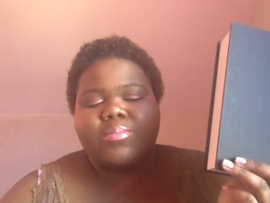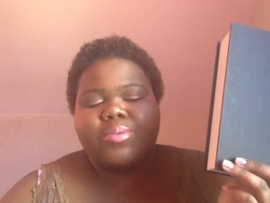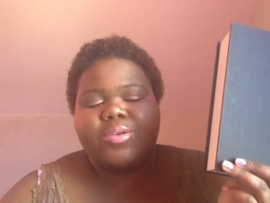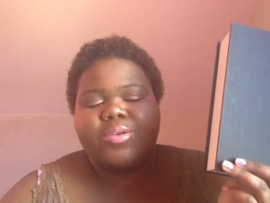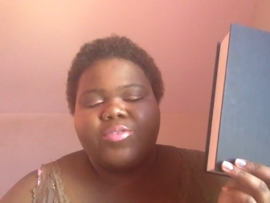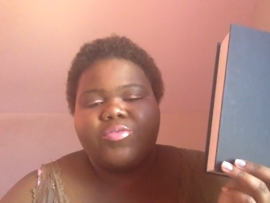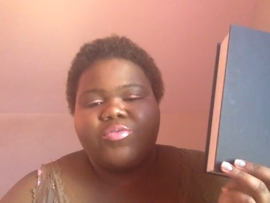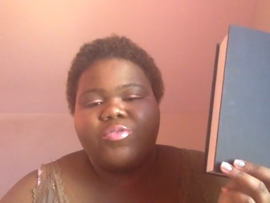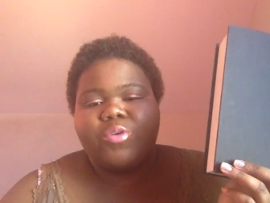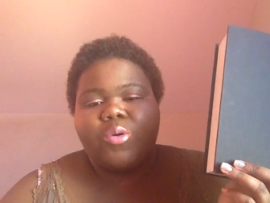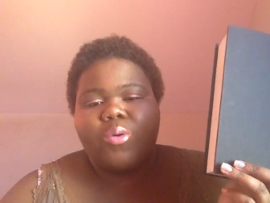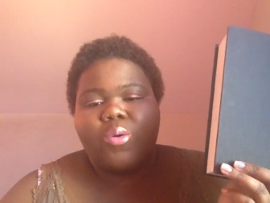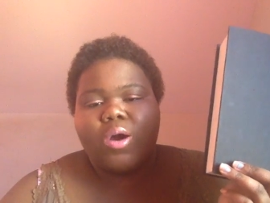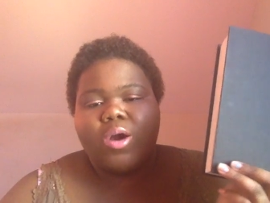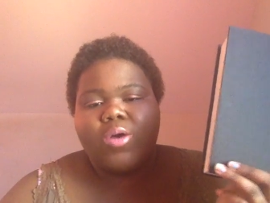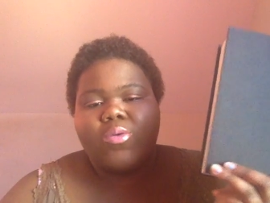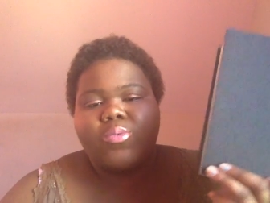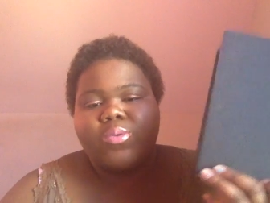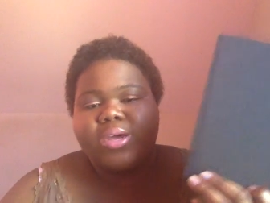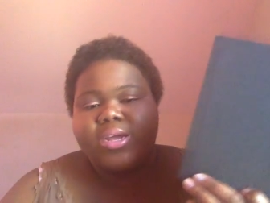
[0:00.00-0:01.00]

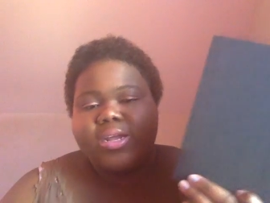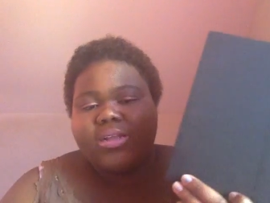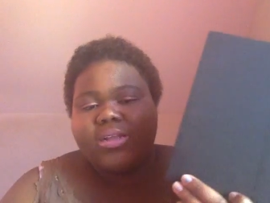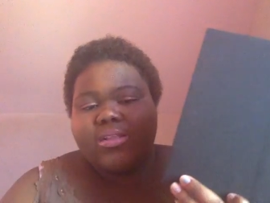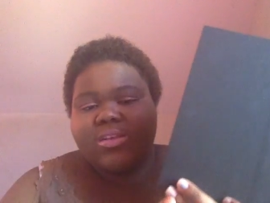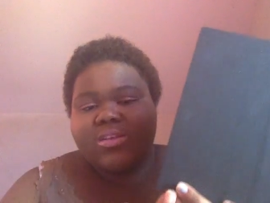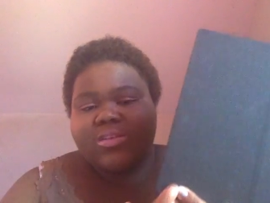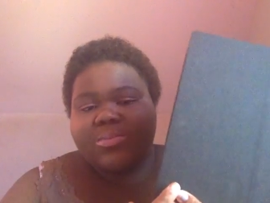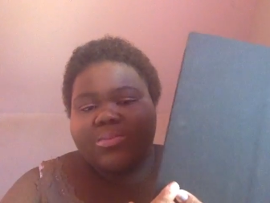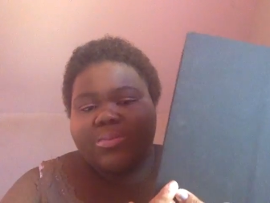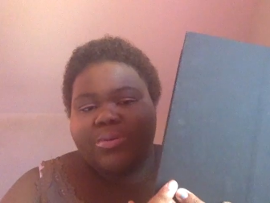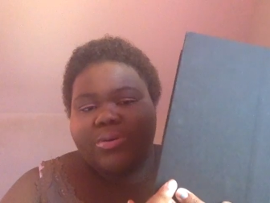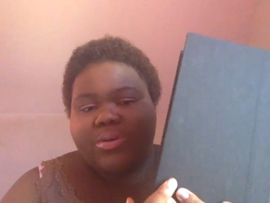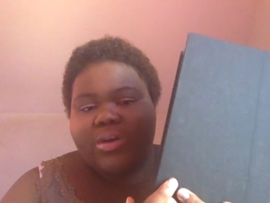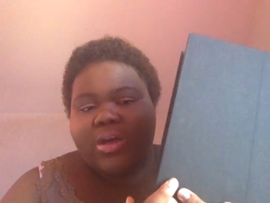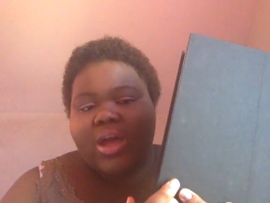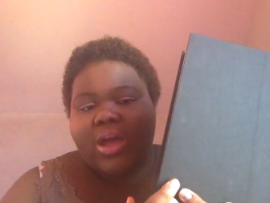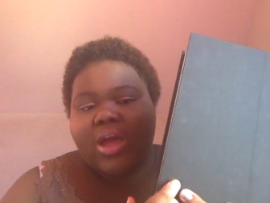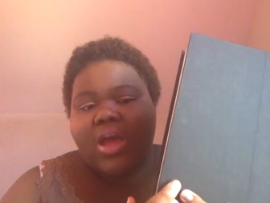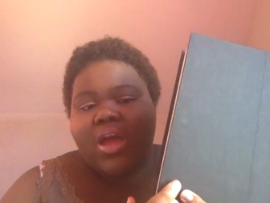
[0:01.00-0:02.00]
before reading this
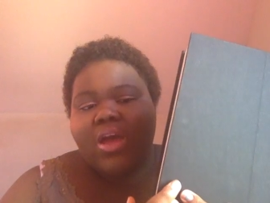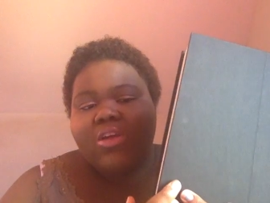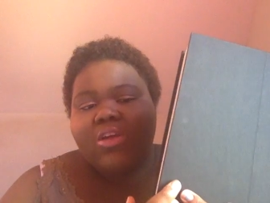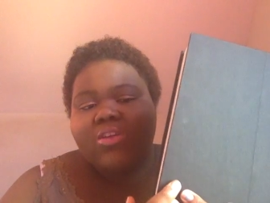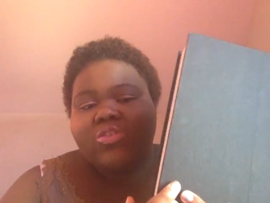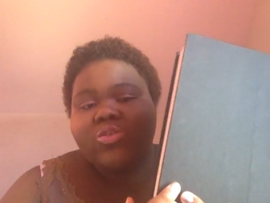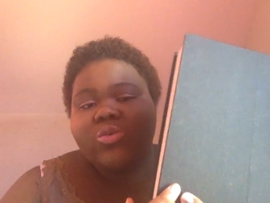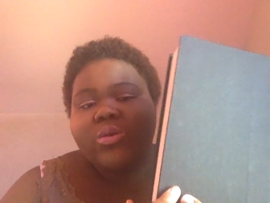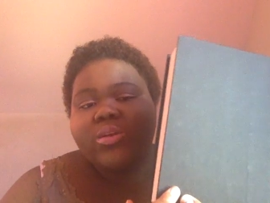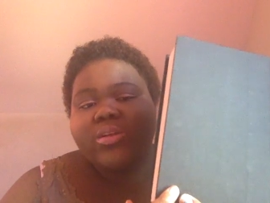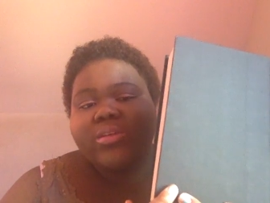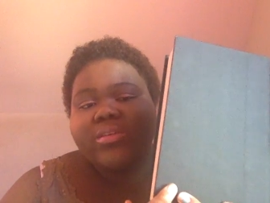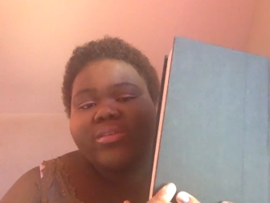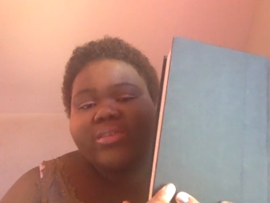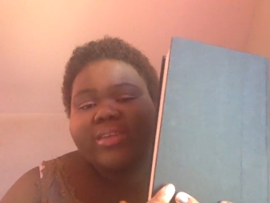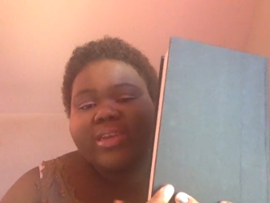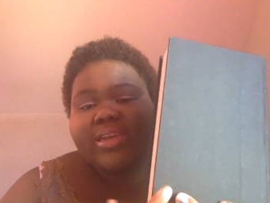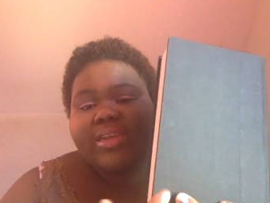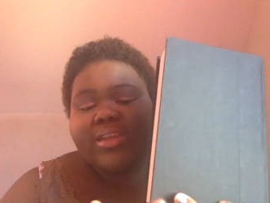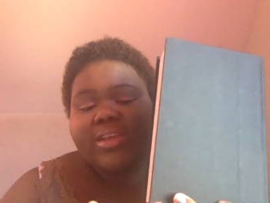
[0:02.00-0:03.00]
book, to an
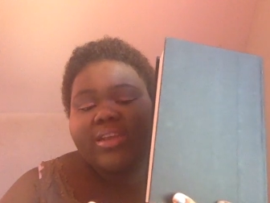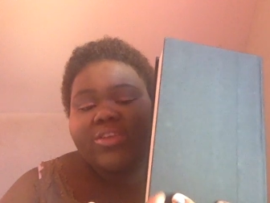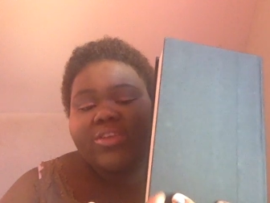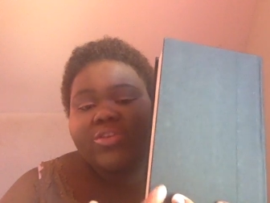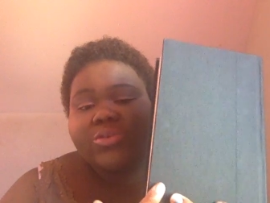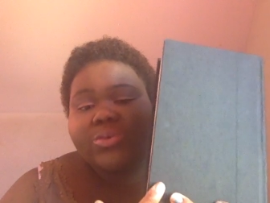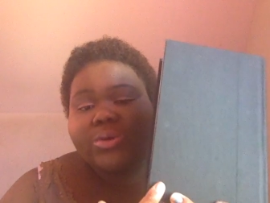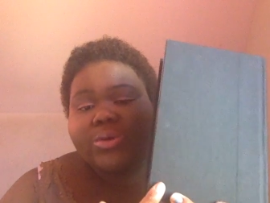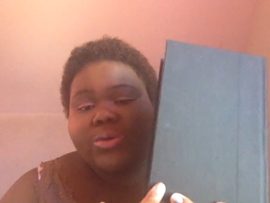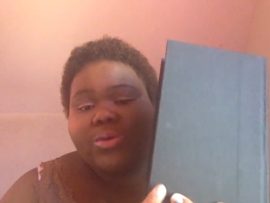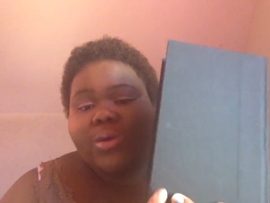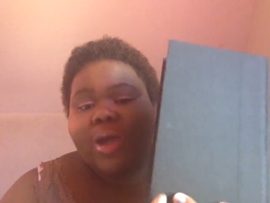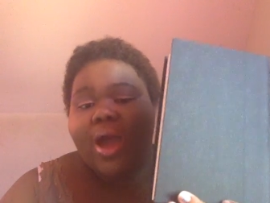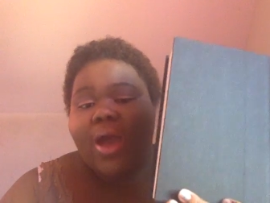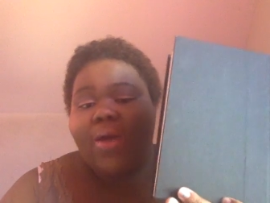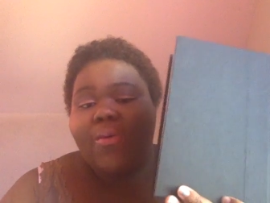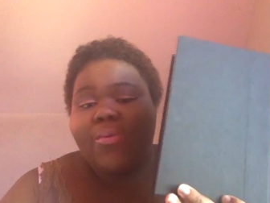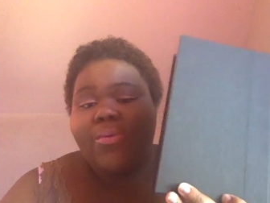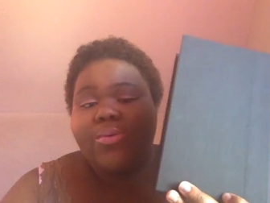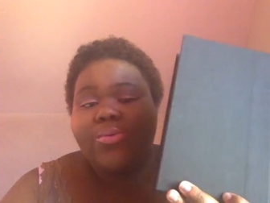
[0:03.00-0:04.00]
extent that's true.
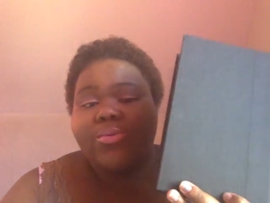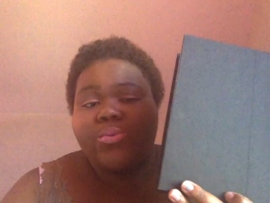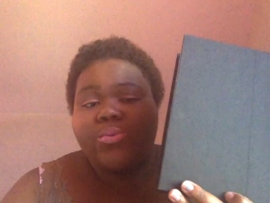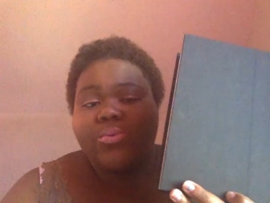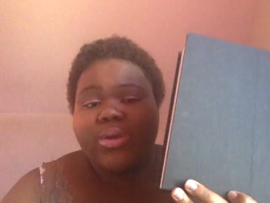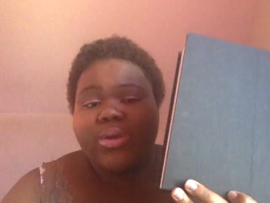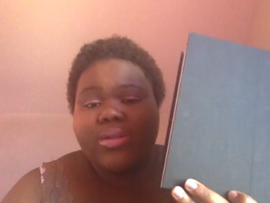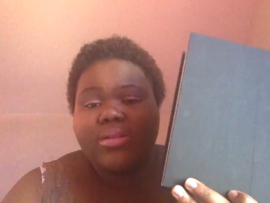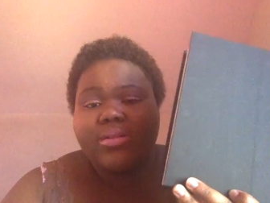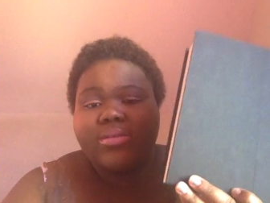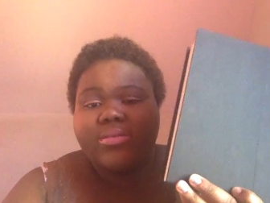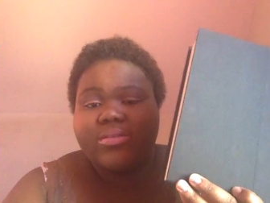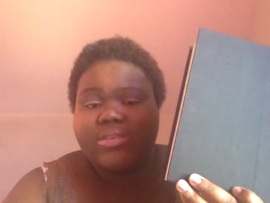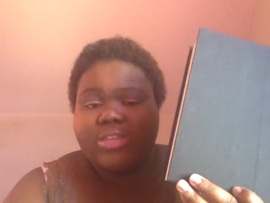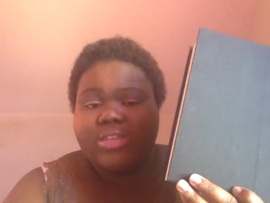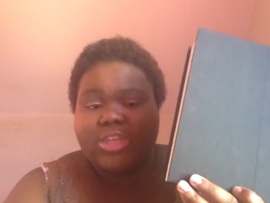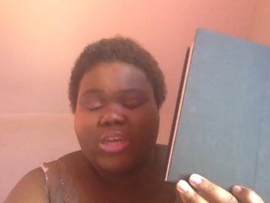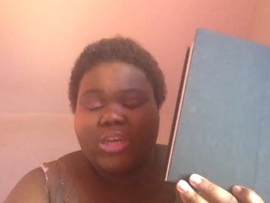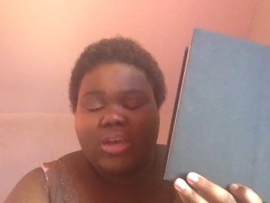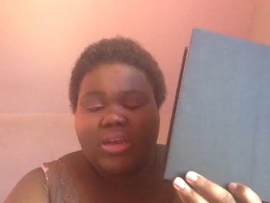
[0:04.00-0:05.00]
I would really
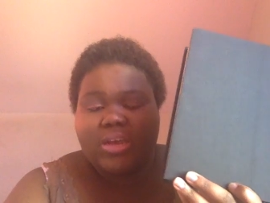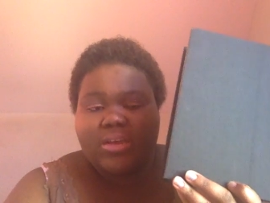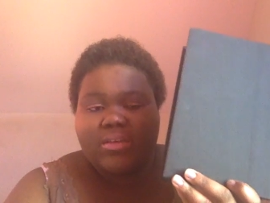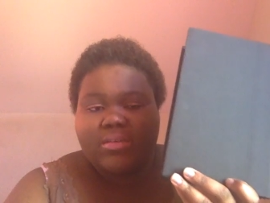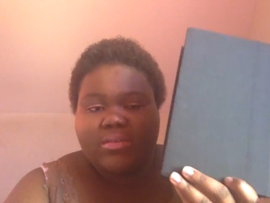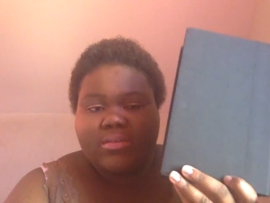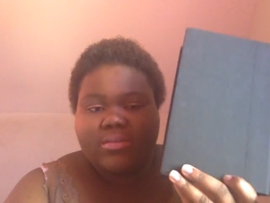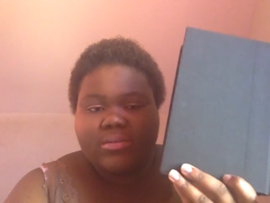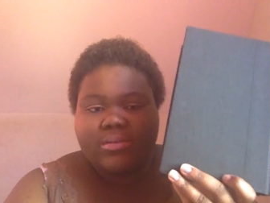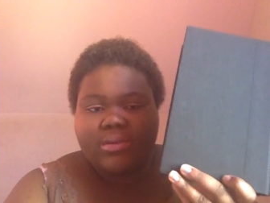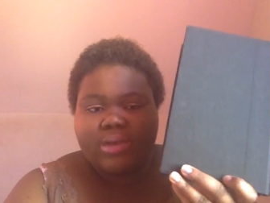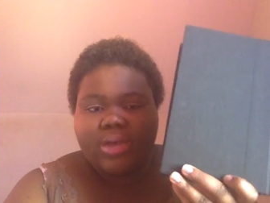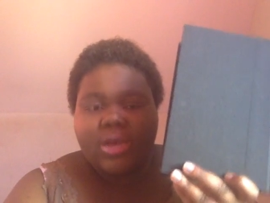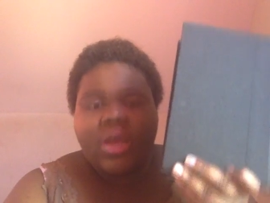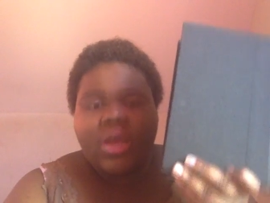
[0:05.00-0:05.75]
suggest